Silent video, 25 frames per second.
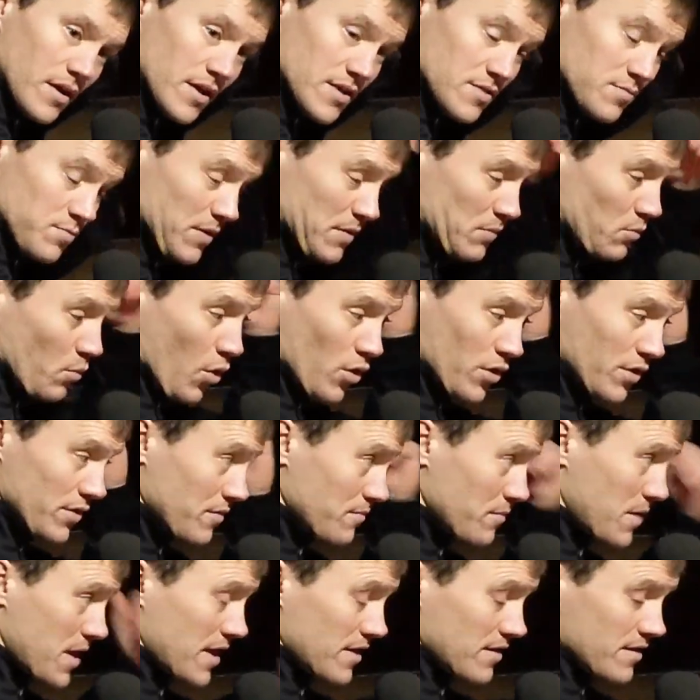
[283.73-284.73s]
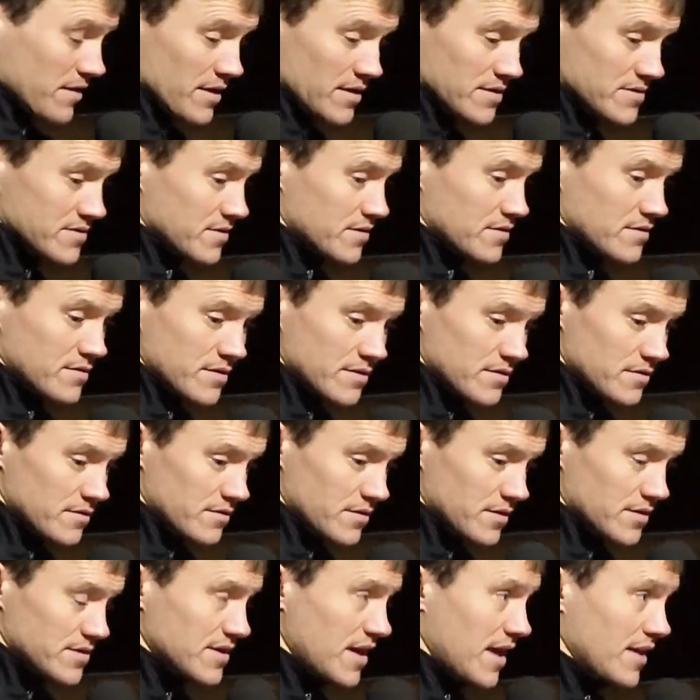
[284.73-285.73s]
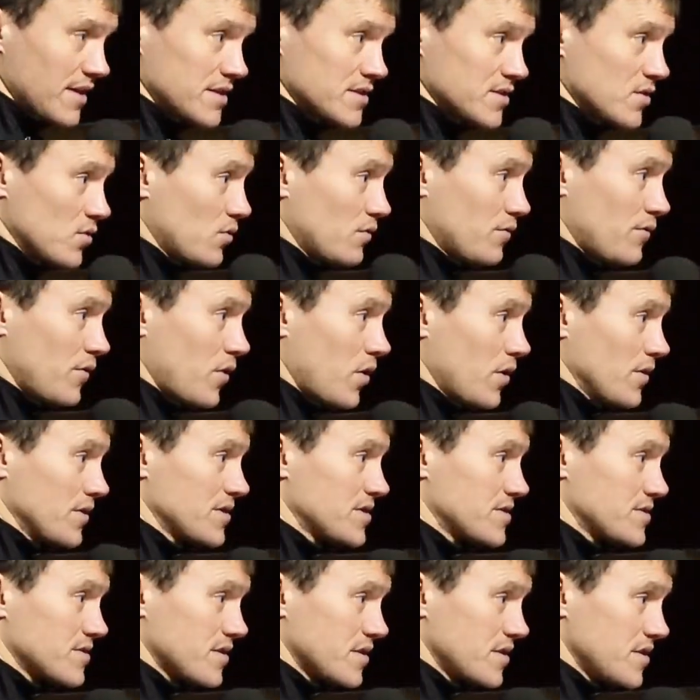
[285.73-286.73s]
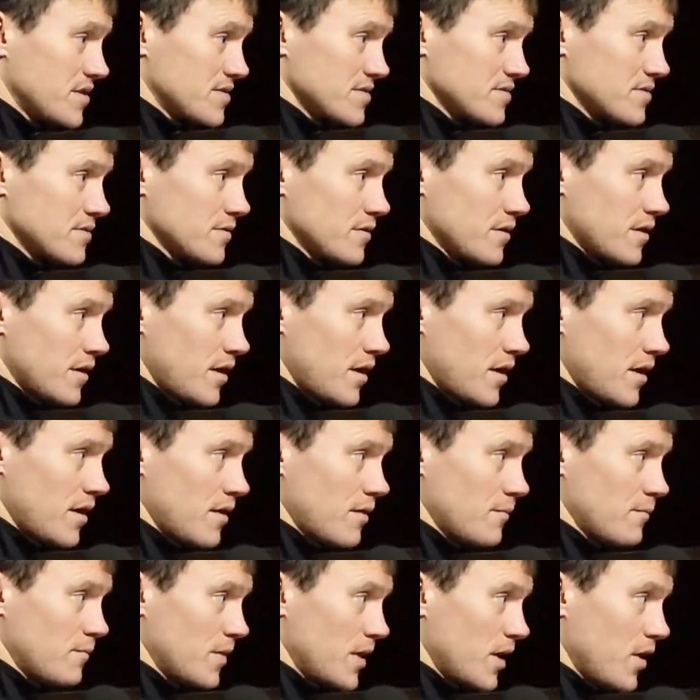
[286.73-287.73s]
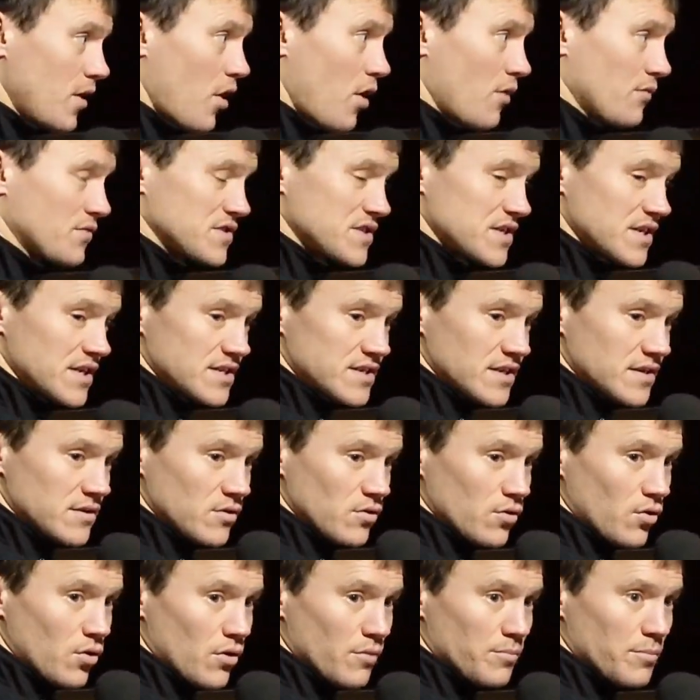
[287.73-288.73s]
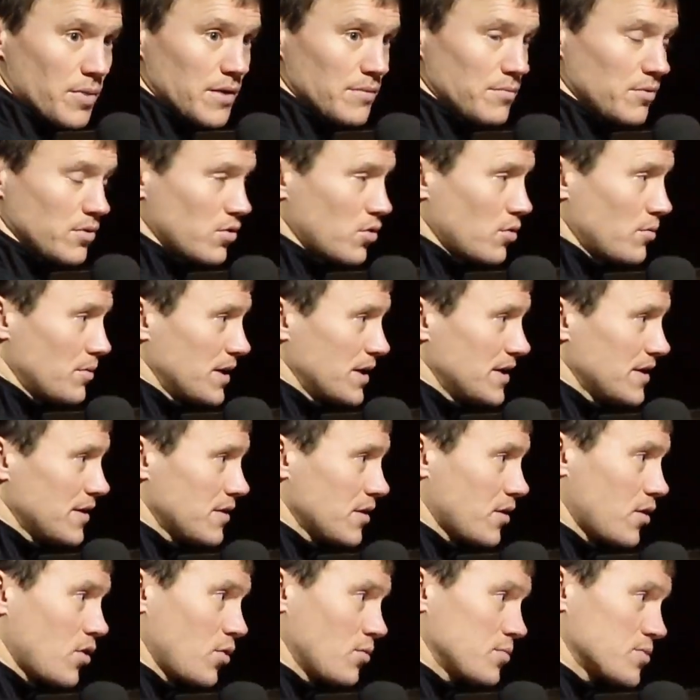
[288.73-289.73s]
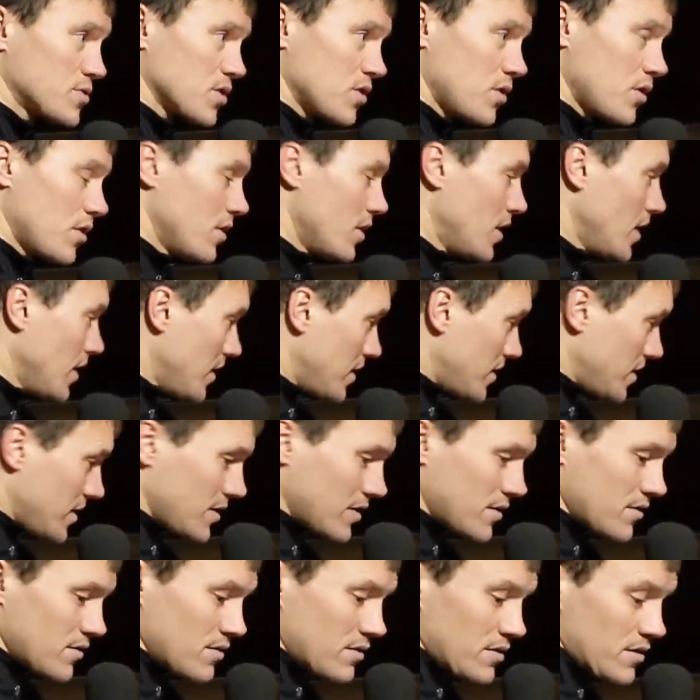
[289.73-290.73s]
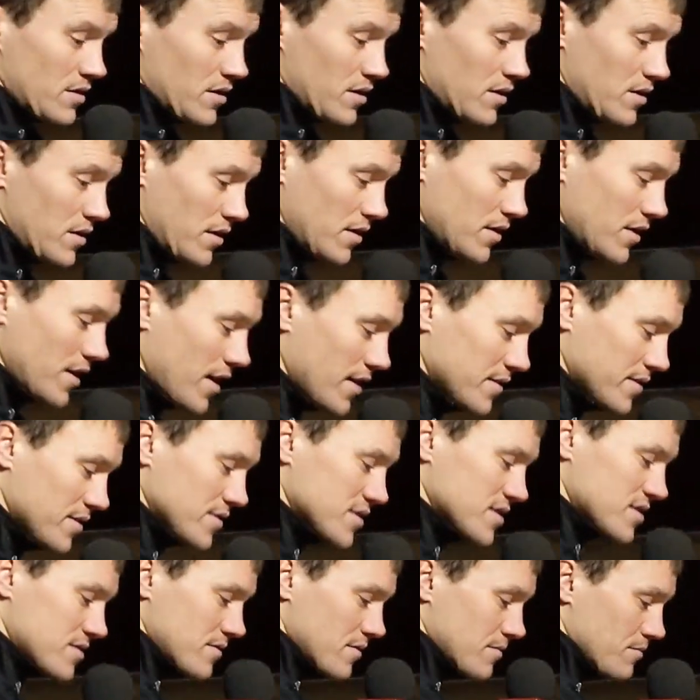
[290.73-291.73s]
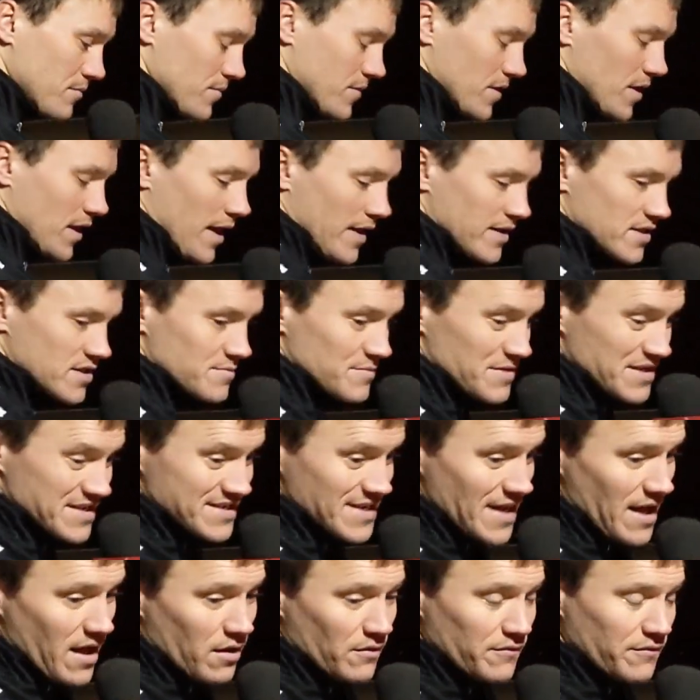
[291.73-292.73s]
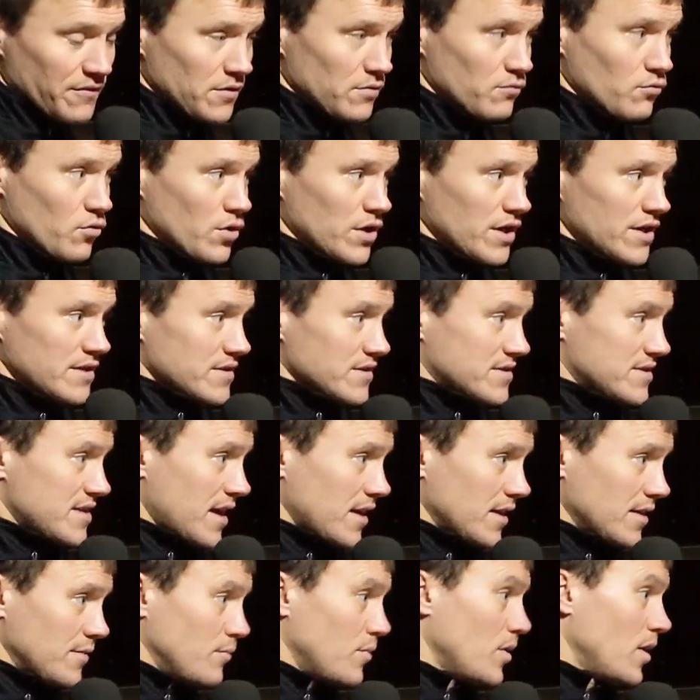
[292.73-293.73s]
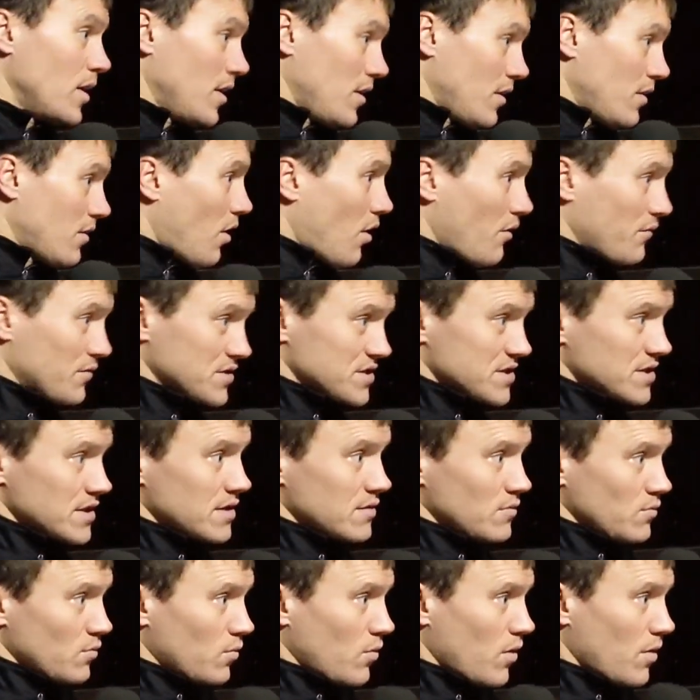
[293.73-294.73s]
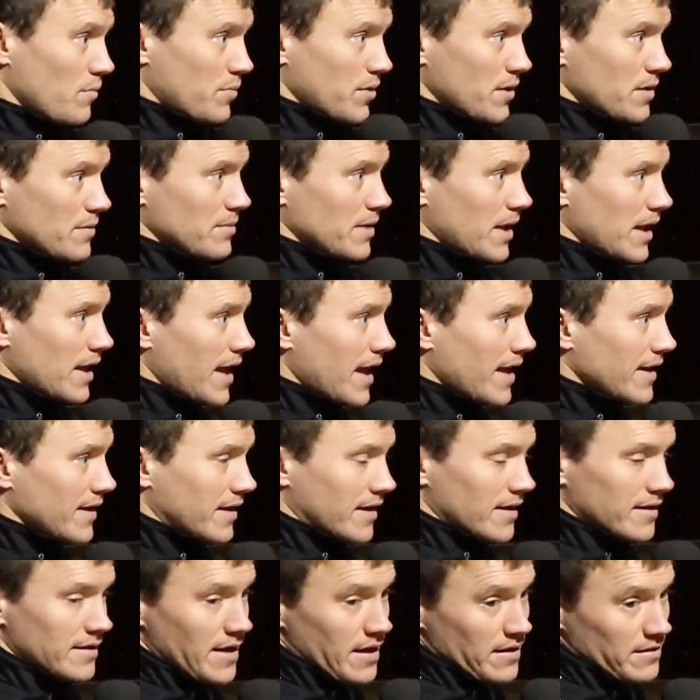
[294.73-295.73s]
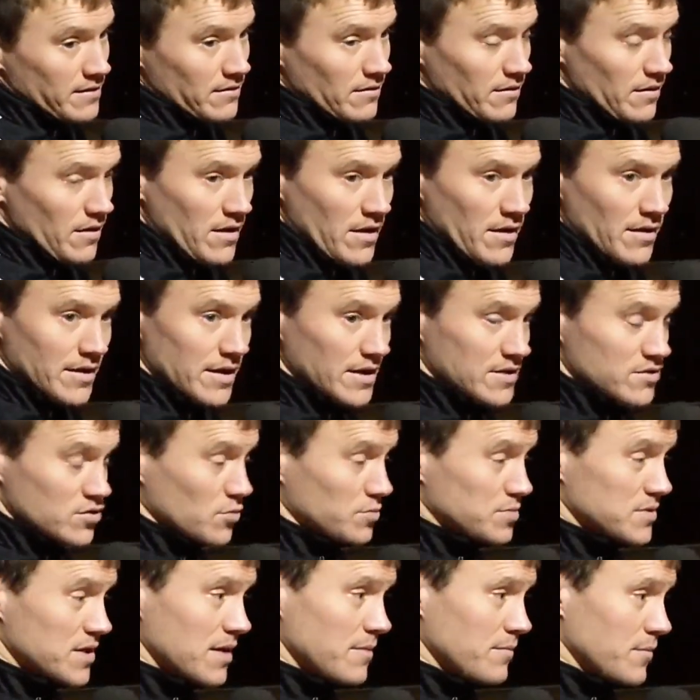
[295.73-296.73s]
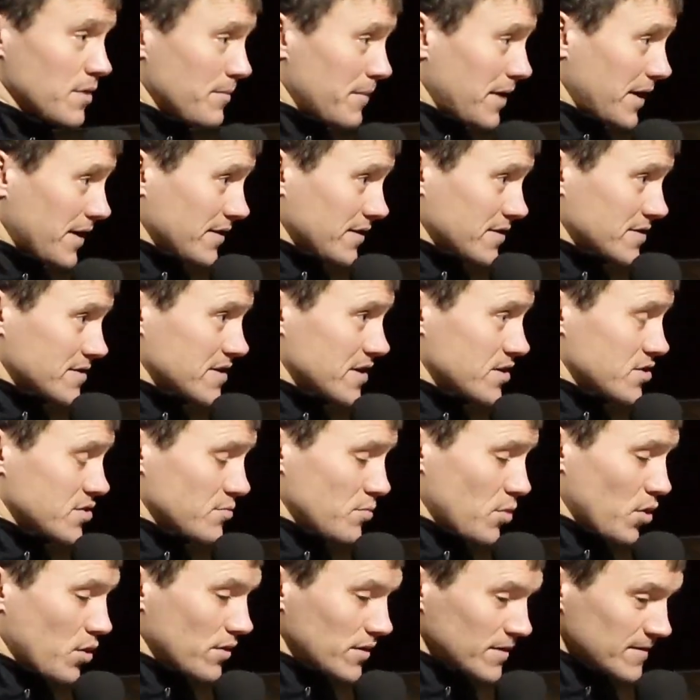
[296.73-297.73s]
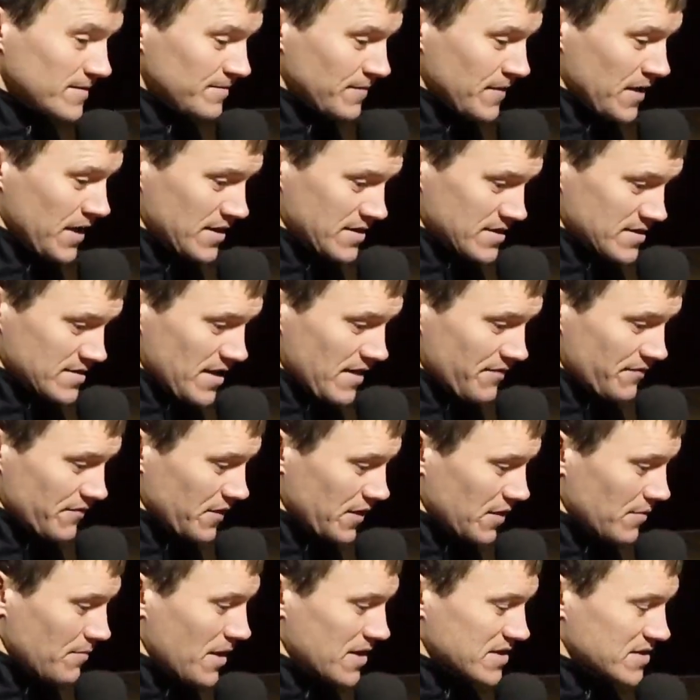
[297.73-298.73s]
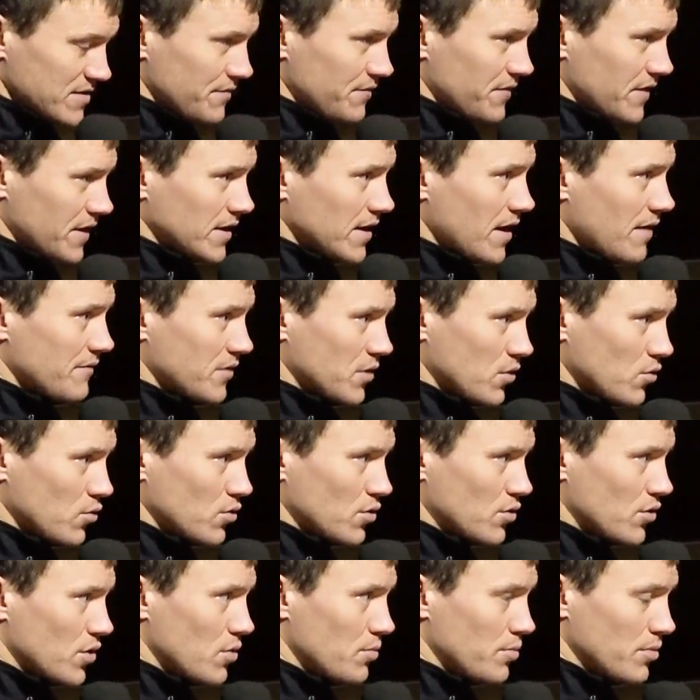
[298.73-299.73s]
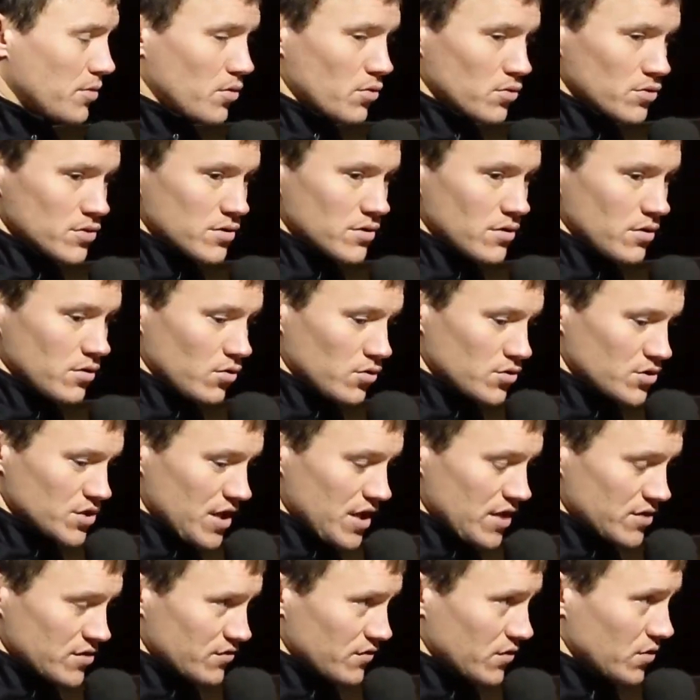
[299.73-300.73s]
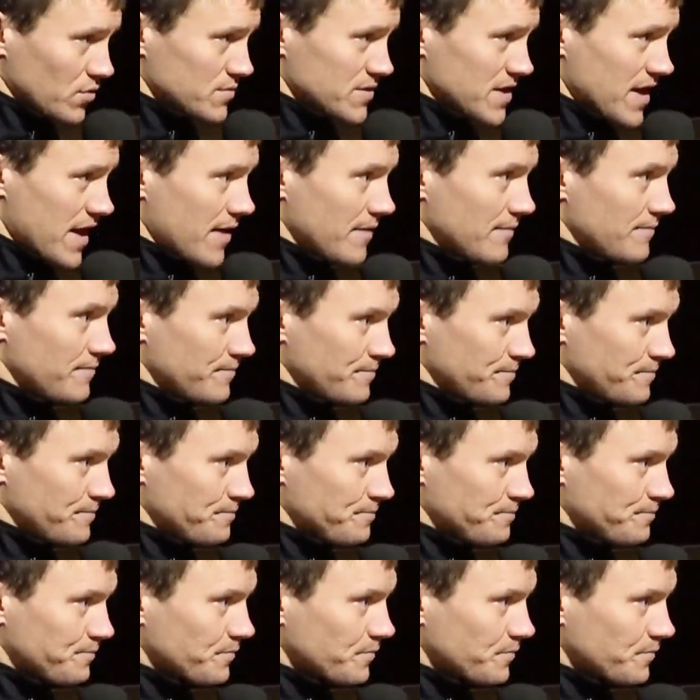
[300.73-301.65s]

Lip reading: It's been one of the main things that Danny's looked for this season. Obviously, he didn't know people coming into the club, so he had the likes of myself and Ruddy to tell him obviously what people are like, and then it's up to him to make the decision. But it's definitely a massive thing to have a good group, a good changing rooms there.